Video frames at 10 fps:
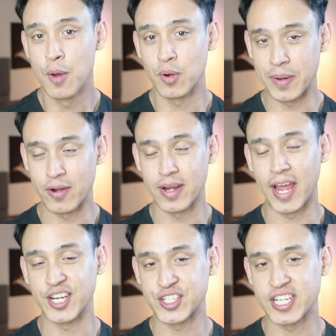premiered in
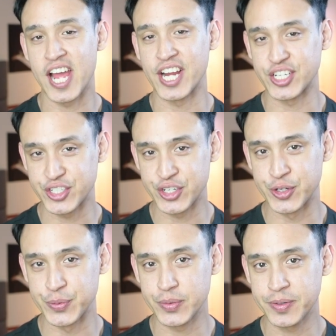1892,